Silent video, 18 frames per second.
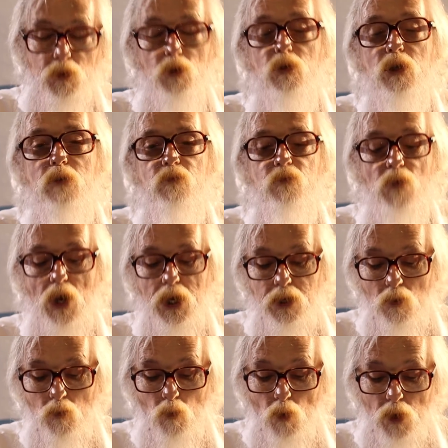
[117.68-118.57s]
you can
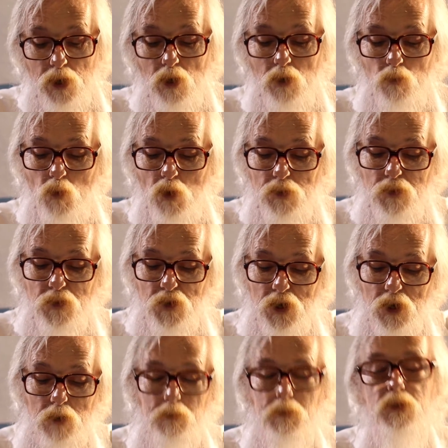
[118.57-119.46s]
find a one-on-one
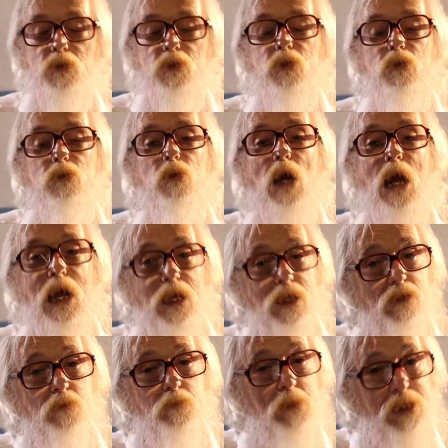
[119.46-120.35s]
therapist who
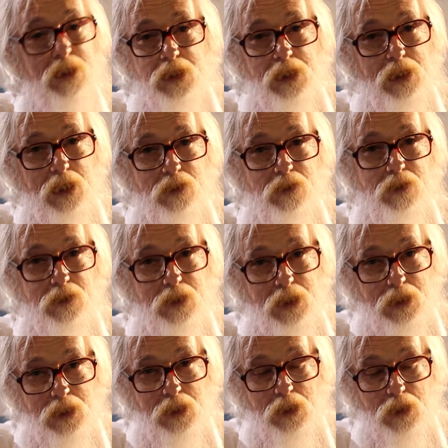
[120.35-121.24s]
has
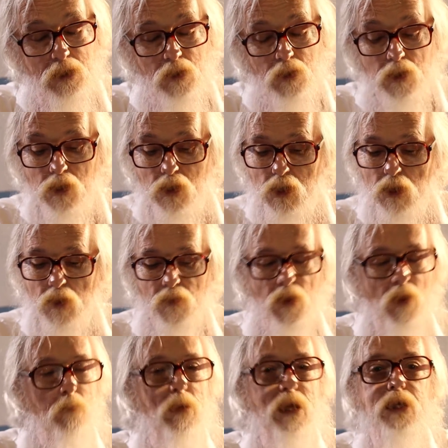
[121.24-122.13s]
PTSD,
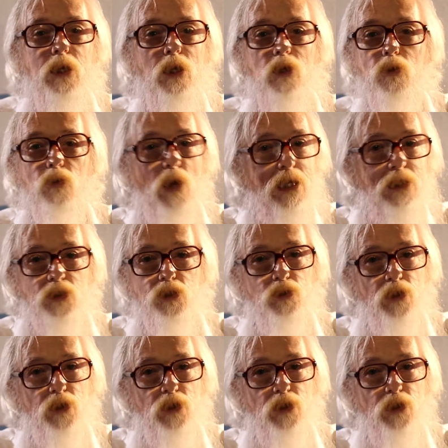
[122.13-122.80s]
they'll make a great